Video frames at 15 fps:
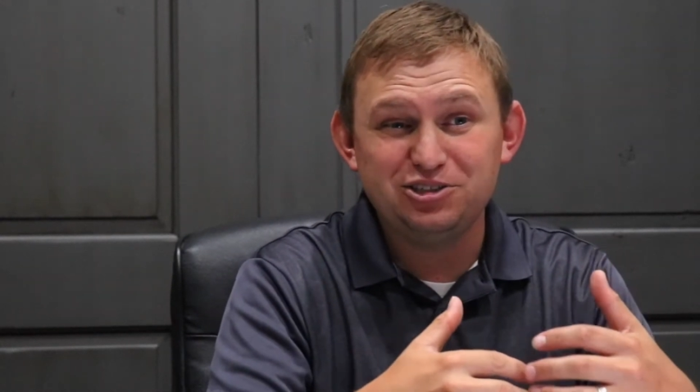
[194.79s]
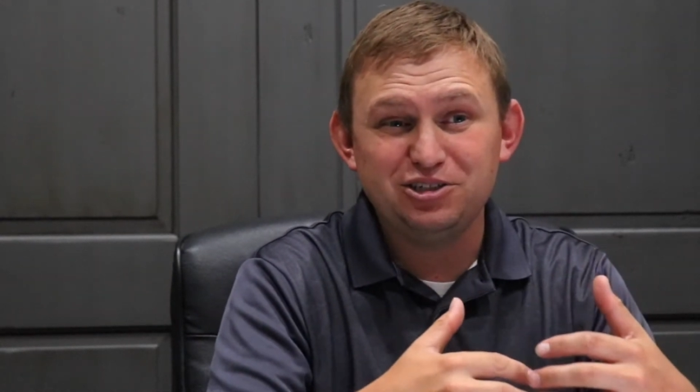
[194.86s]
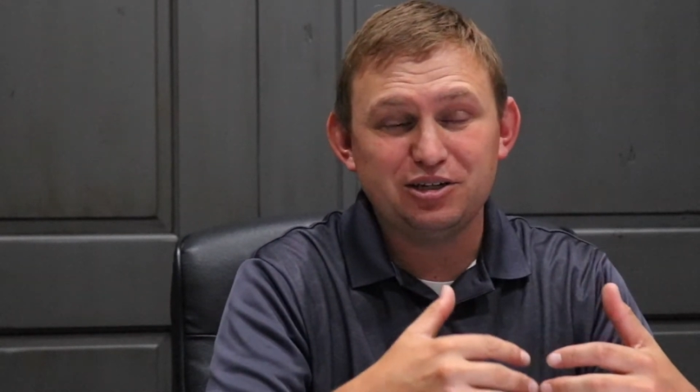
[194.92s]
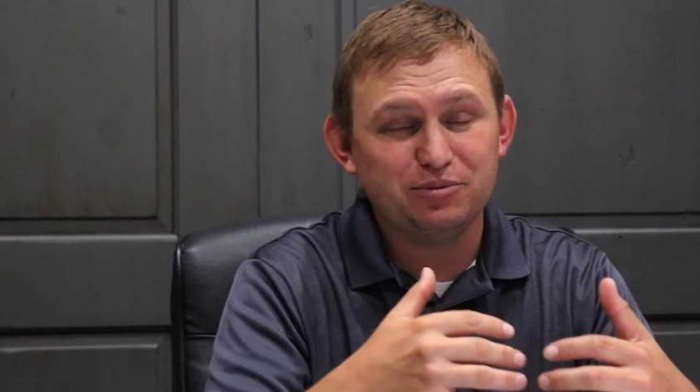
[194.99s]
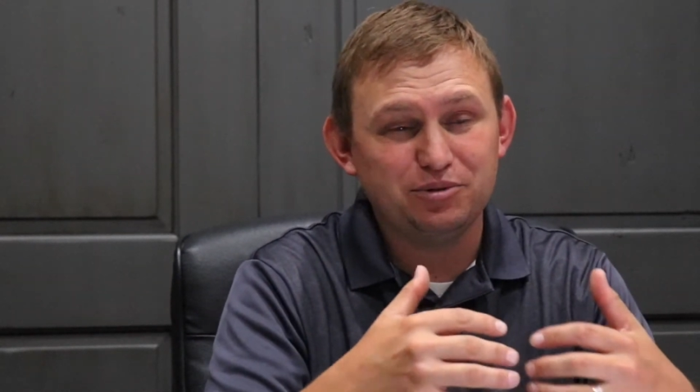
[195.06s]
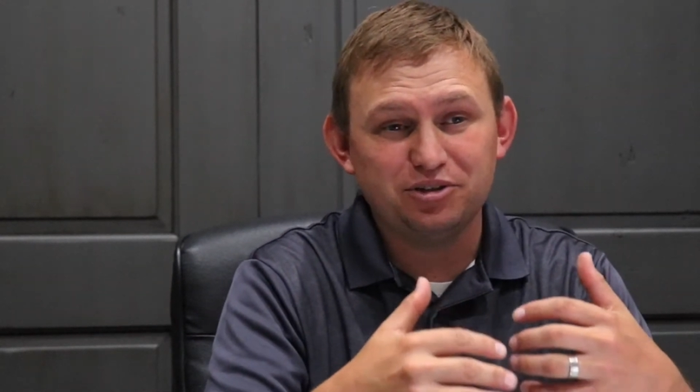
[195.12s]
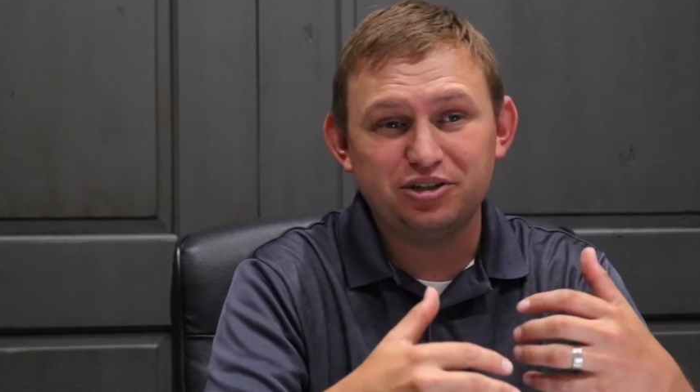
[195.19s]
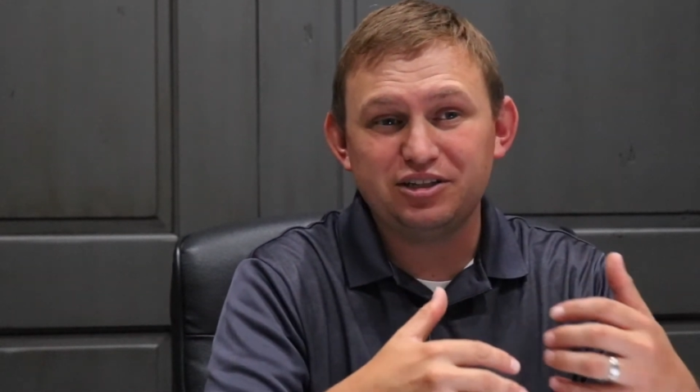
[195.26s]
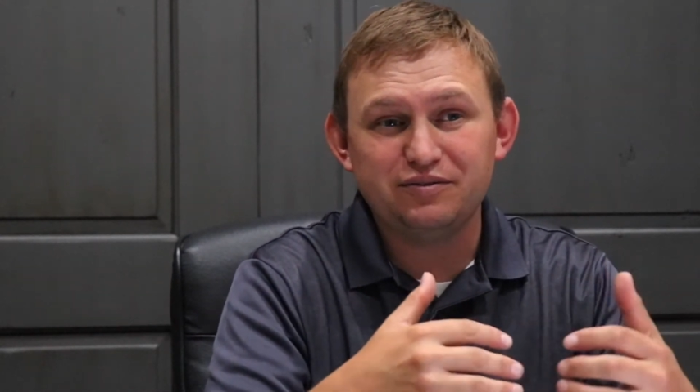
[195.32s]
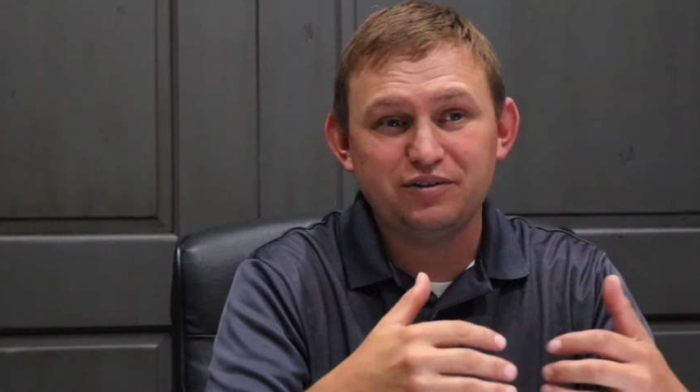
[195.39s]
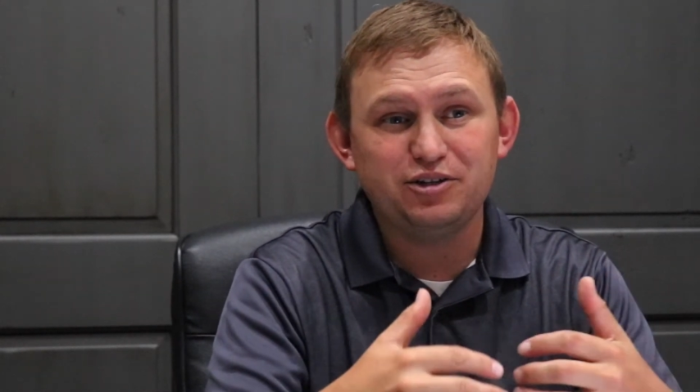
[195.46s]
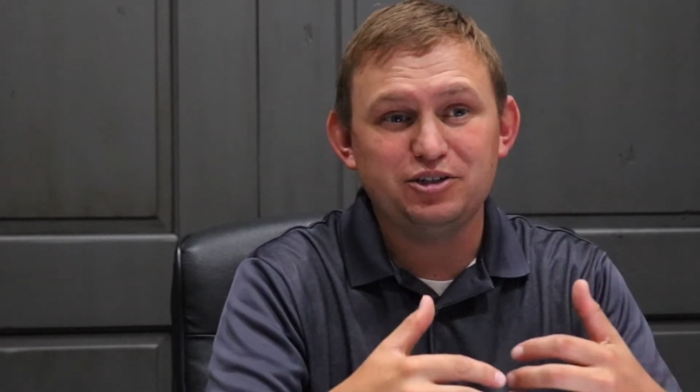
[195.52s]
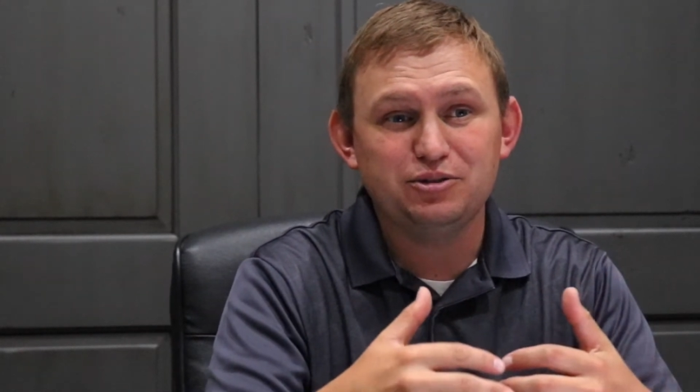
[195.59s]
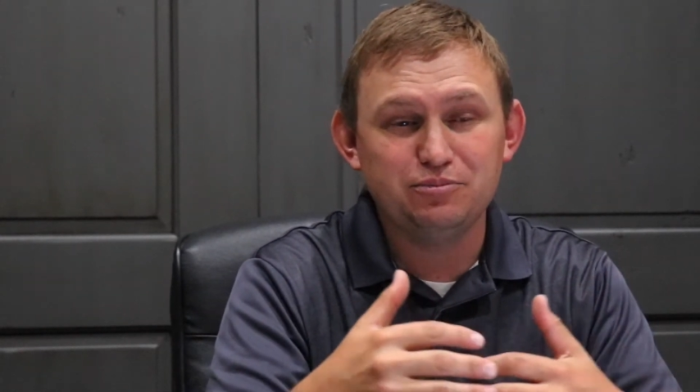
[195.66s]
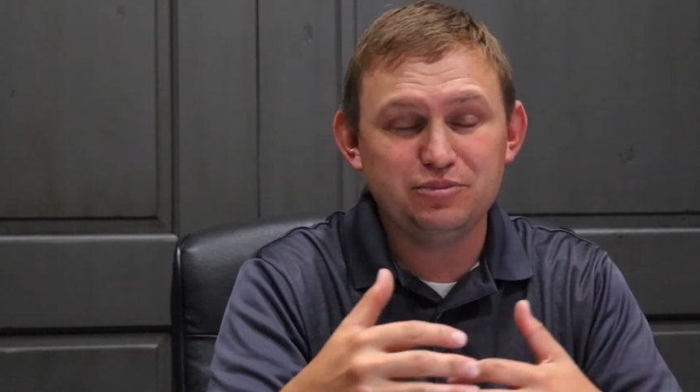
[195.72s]
you're not going to live
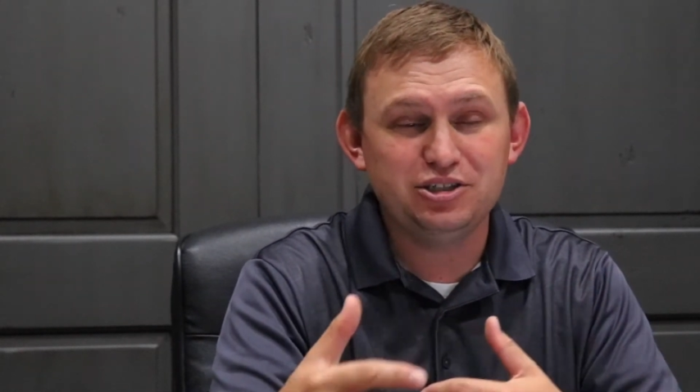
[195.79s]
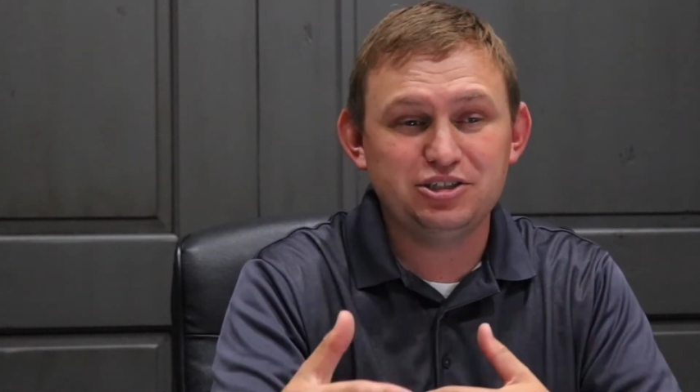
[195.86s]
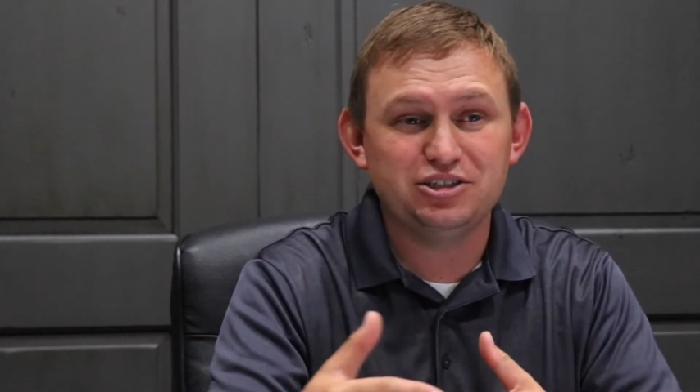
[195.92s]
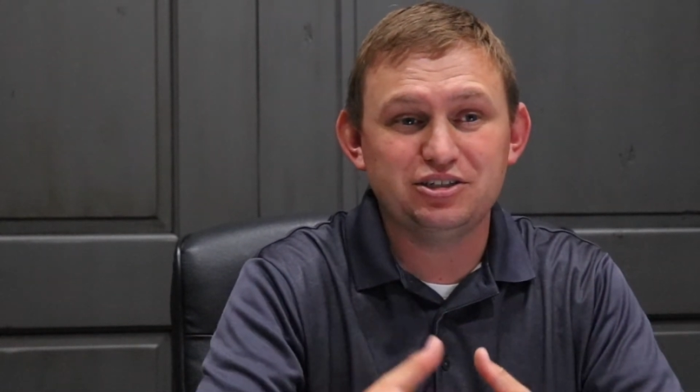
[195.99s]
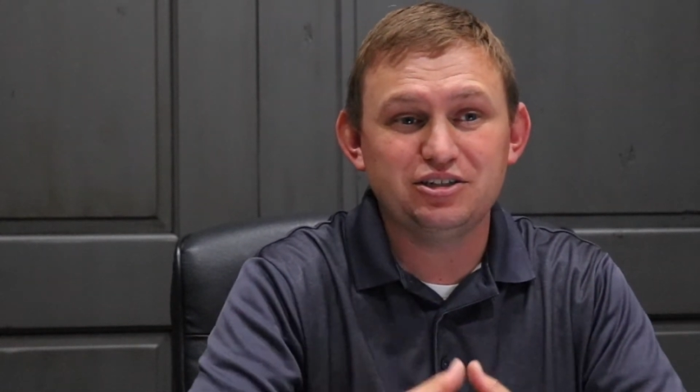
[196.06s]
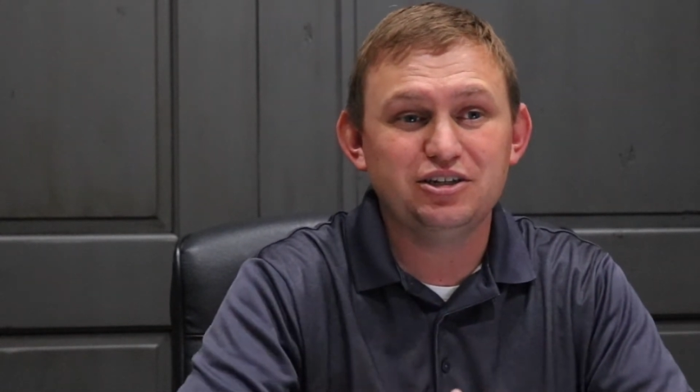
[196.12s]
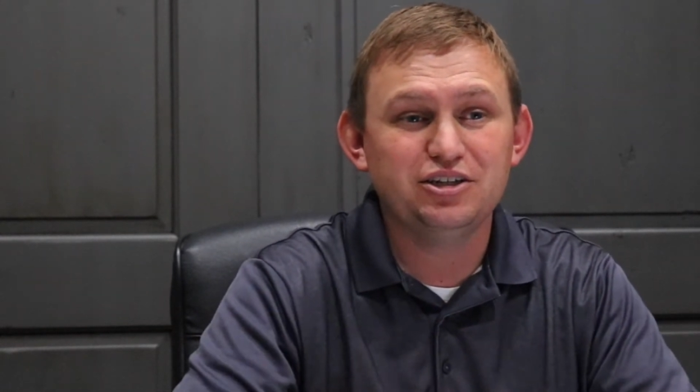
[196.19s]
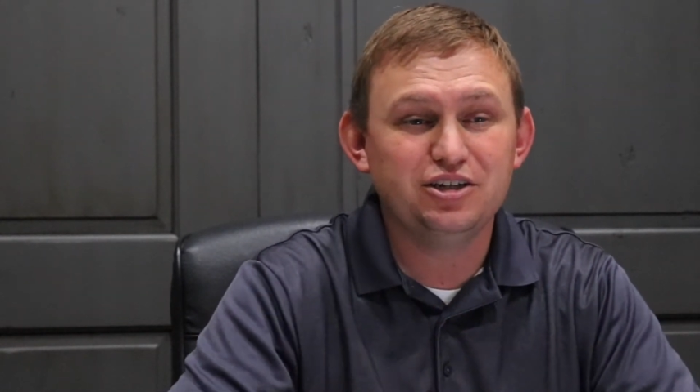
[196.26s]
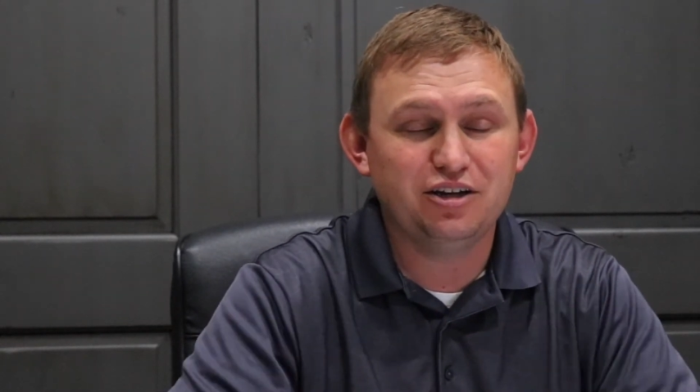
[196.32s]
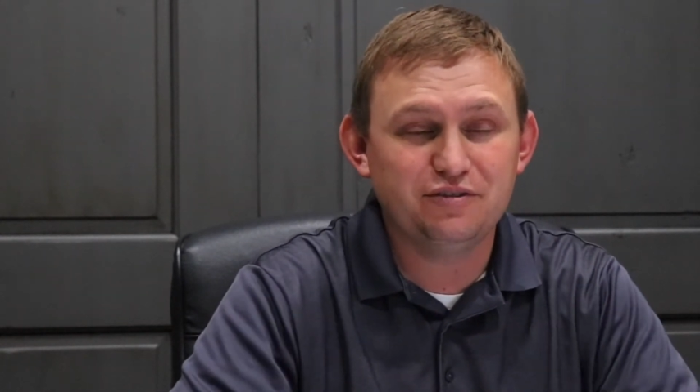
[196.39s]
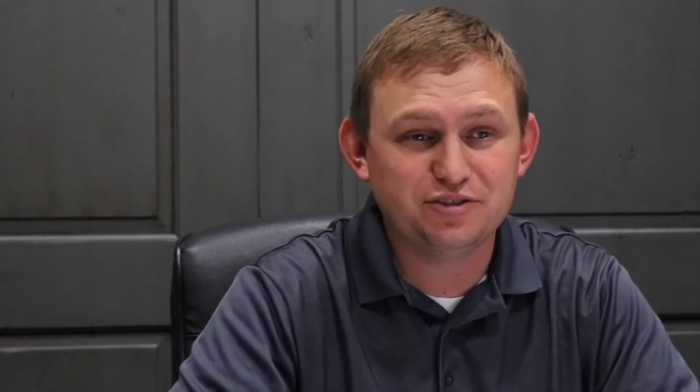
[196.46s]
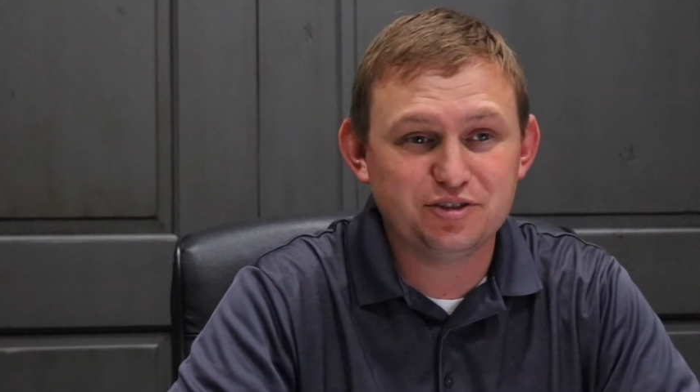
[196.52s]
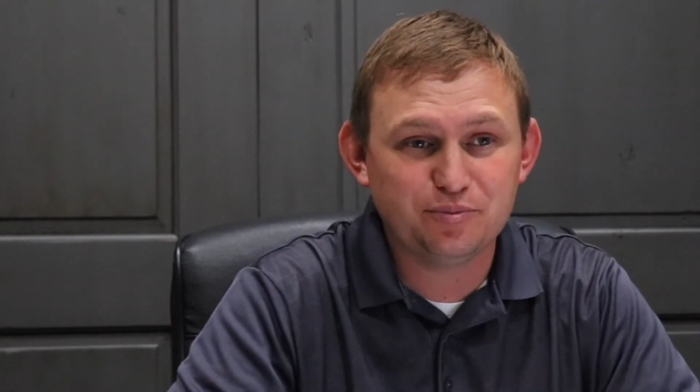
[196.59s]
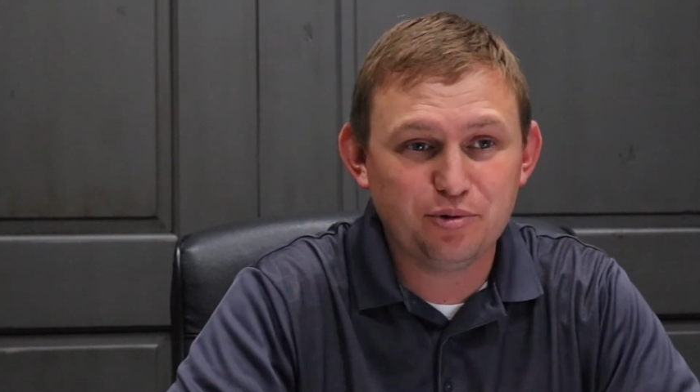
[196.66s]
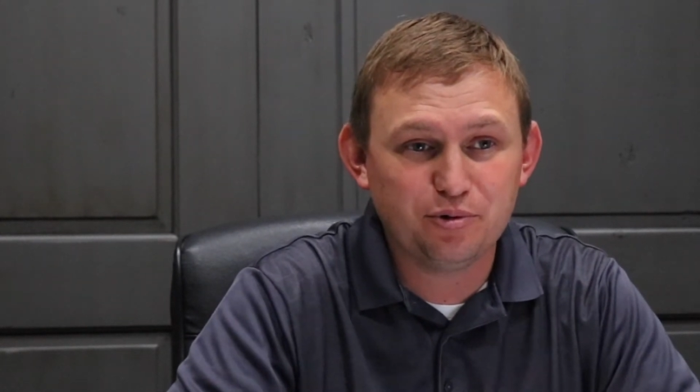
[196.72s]
out your mission of
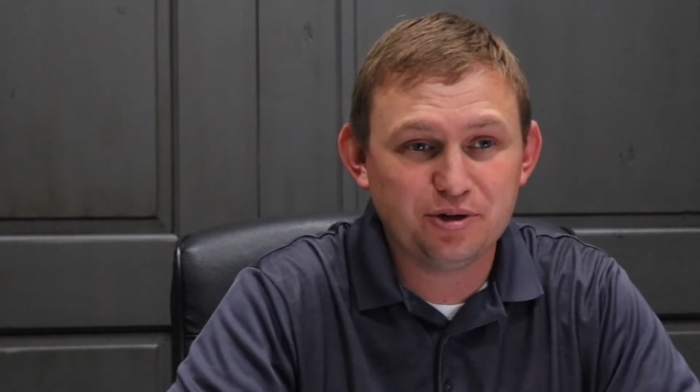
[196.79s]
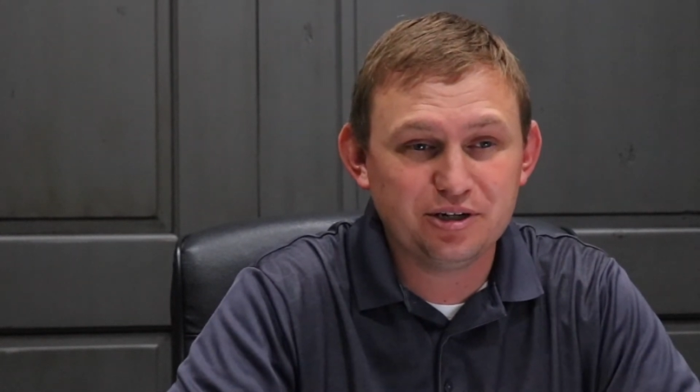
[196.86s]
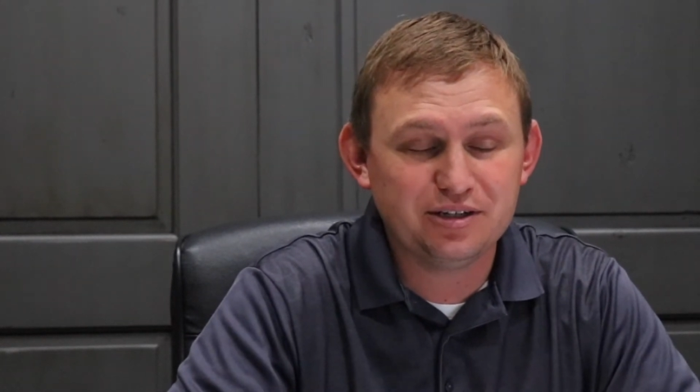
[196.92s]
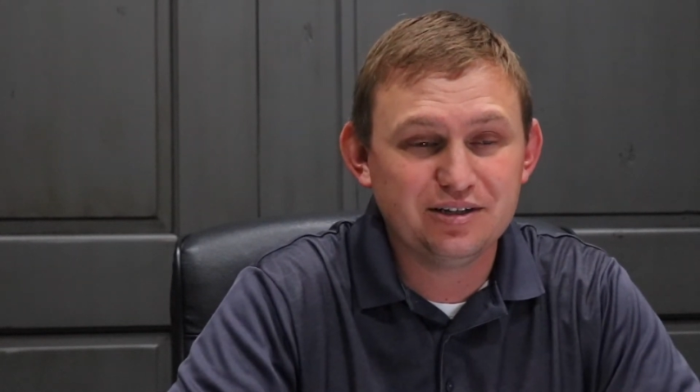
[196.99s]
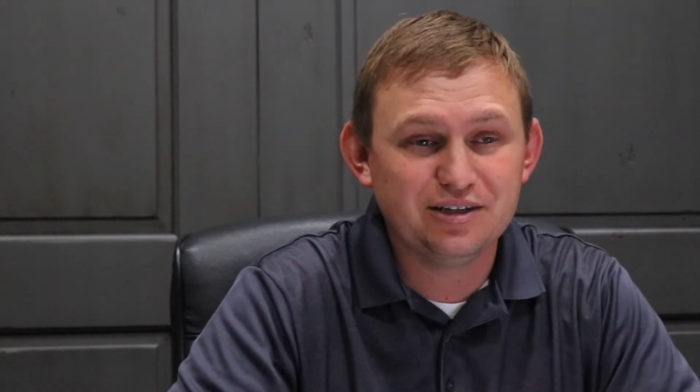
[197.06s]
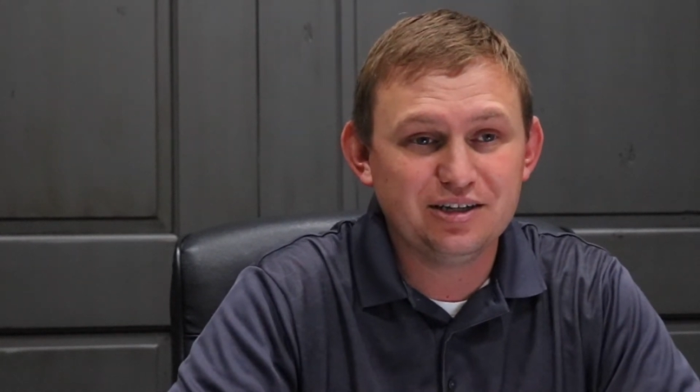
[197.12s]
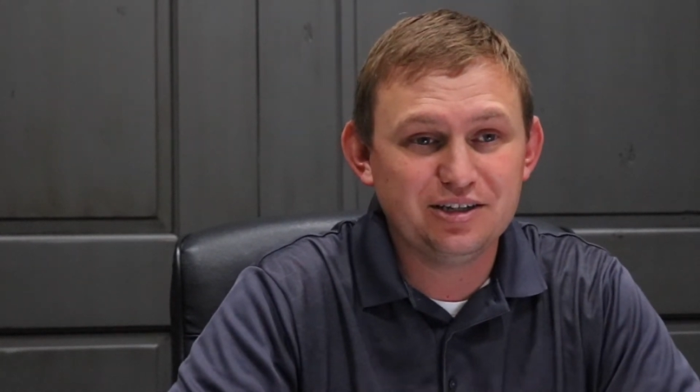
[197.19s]
supporting